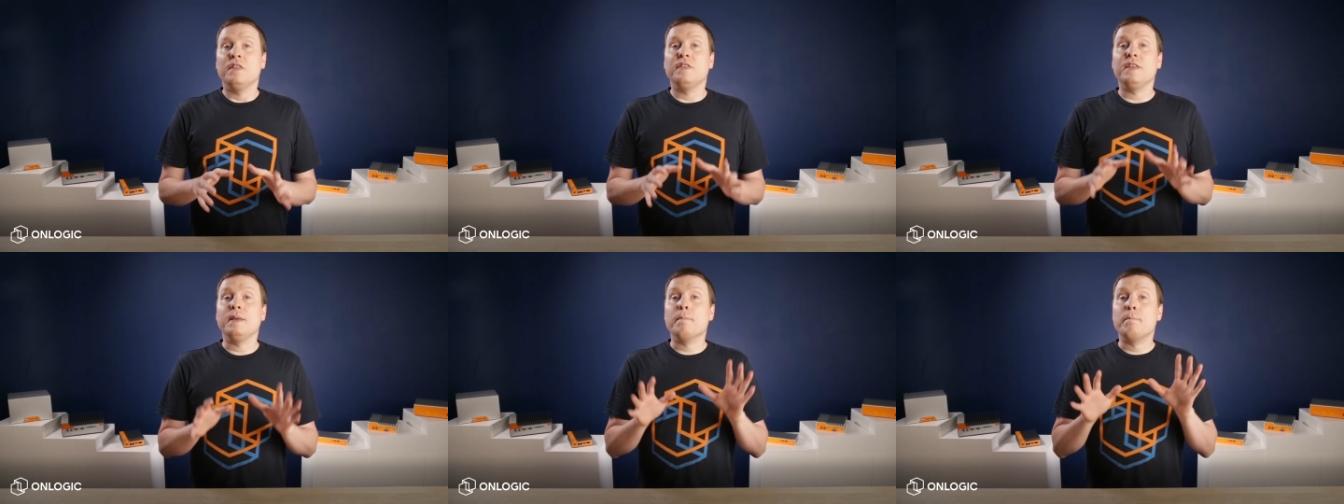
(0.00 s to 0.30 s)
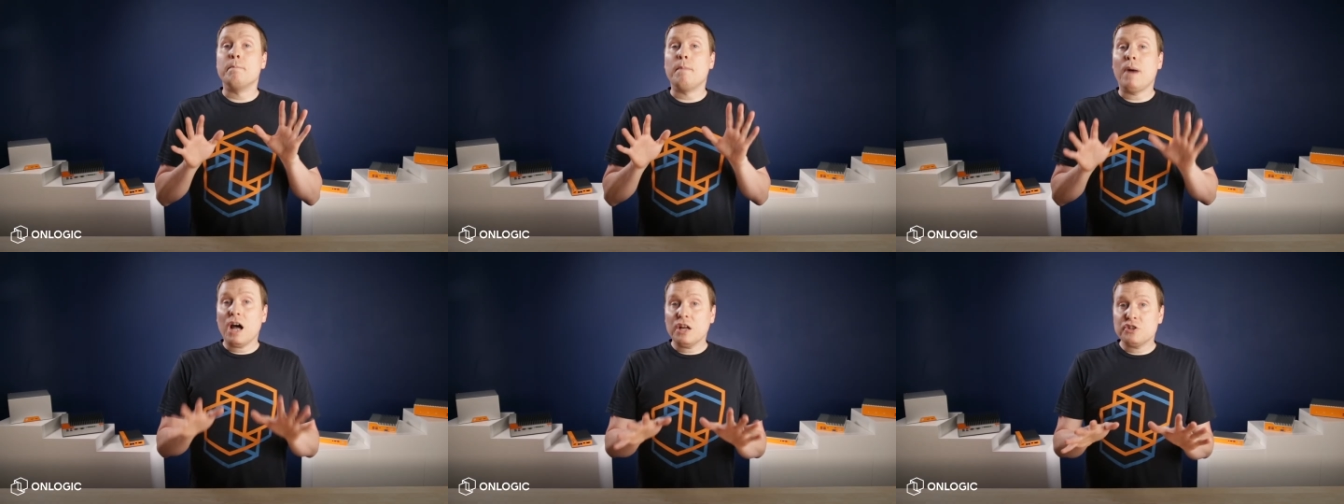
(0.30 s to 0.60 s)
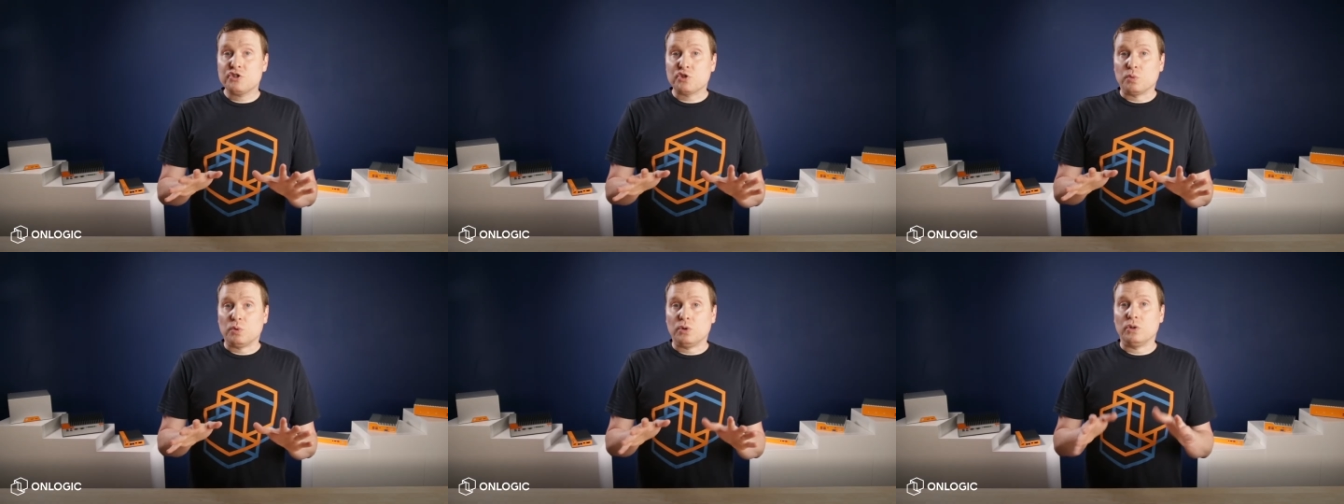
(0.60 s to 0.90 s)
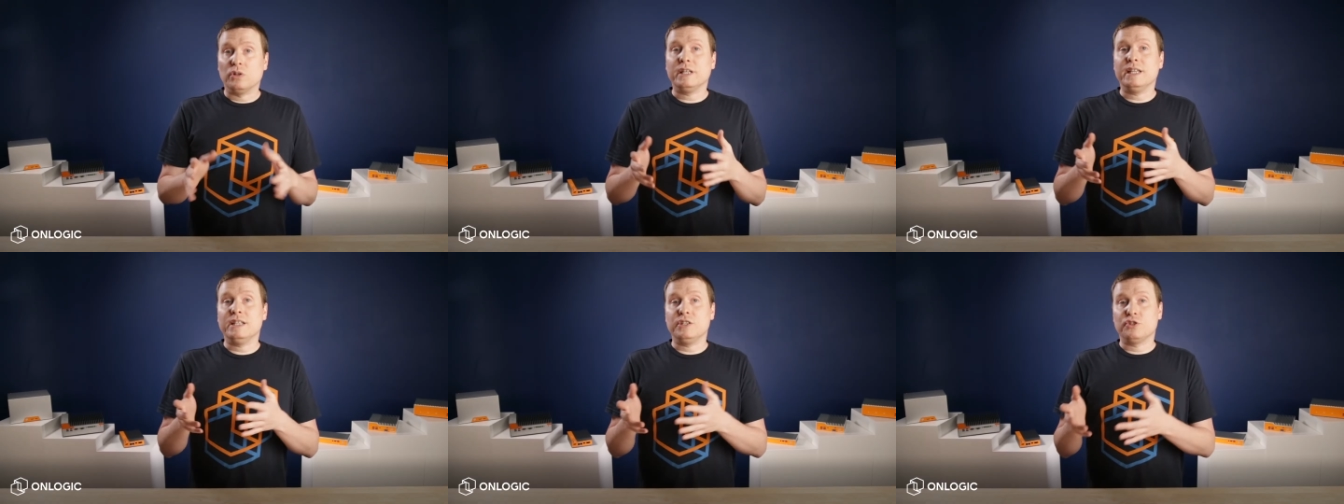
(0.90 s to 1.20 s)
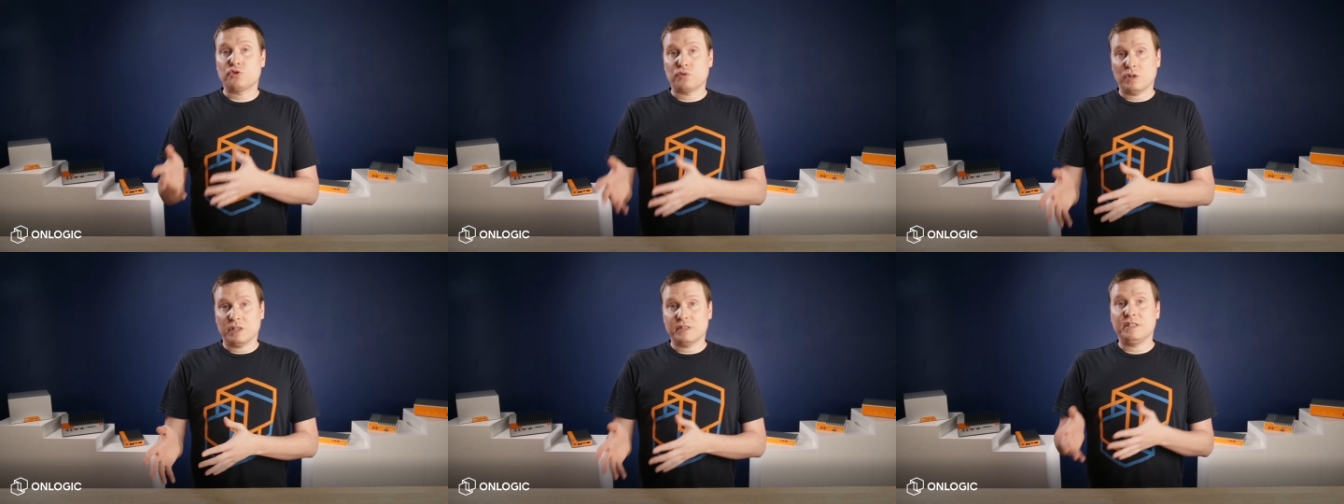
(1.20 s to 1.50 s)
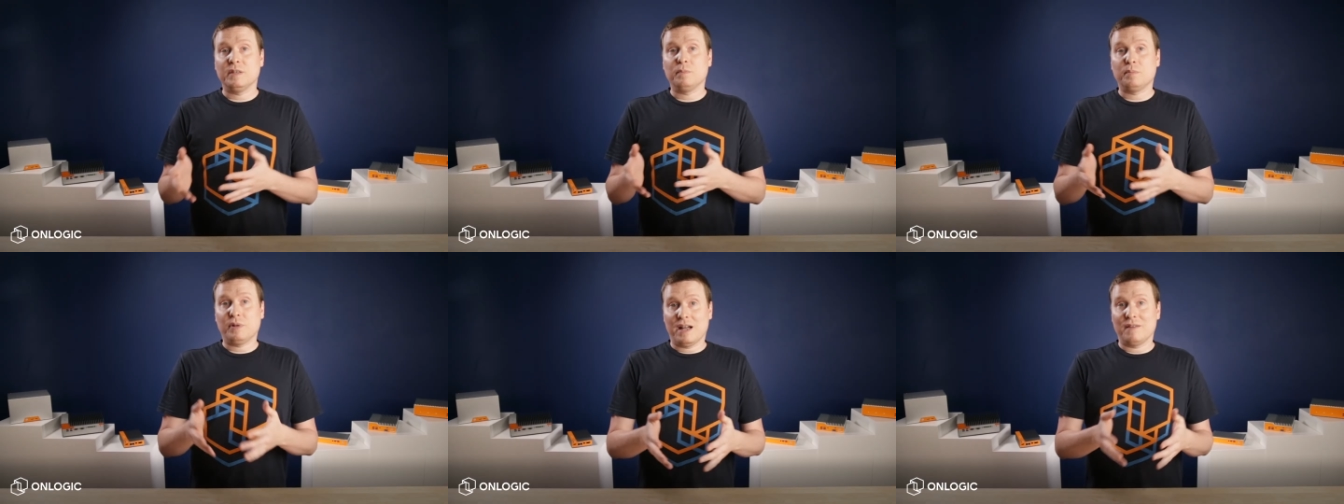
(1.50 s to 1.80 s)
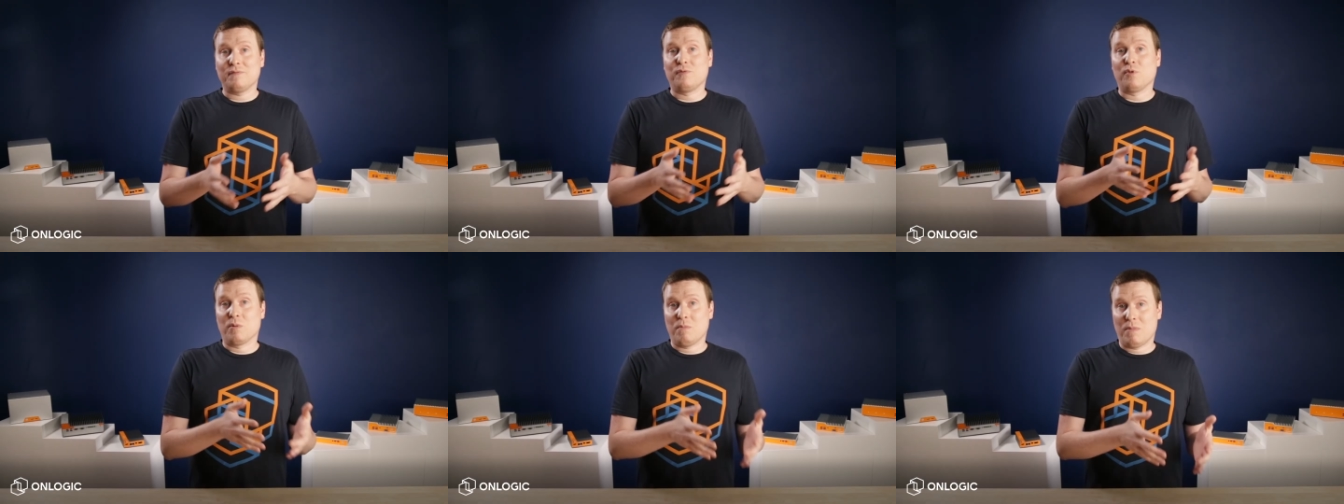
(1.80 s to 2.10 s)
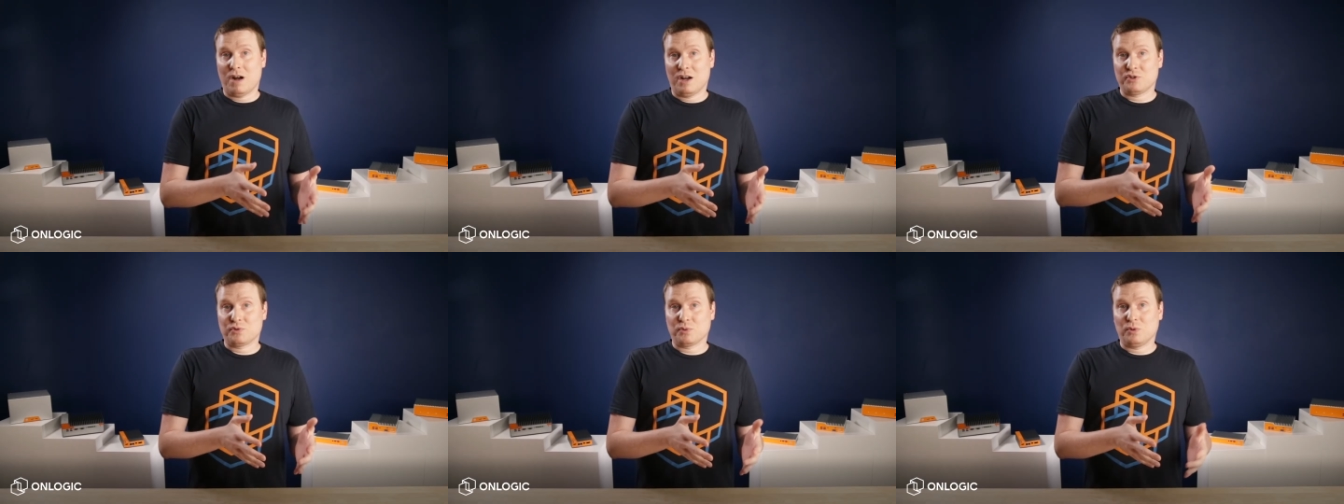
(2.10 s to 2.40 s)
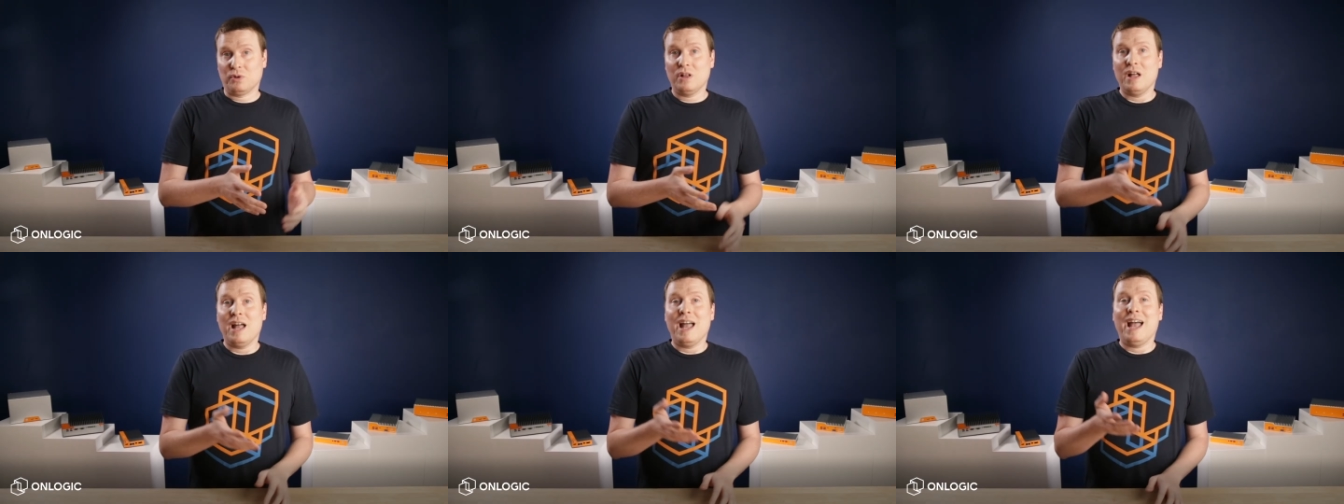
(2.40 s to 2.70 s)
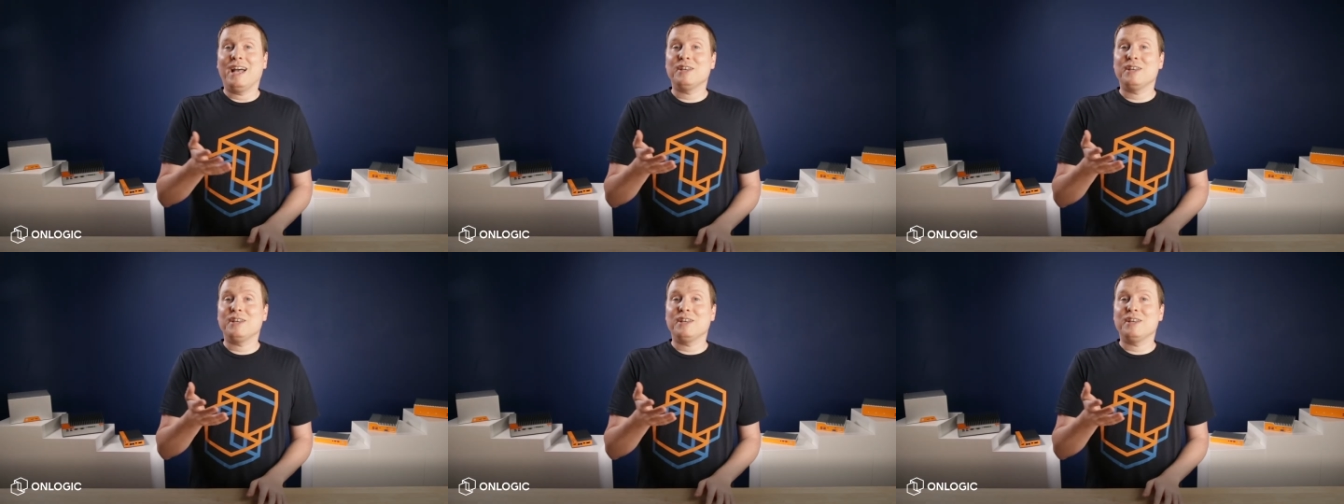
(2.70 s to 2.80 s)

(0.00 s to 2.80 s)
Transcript: The module in Trusted Platform Module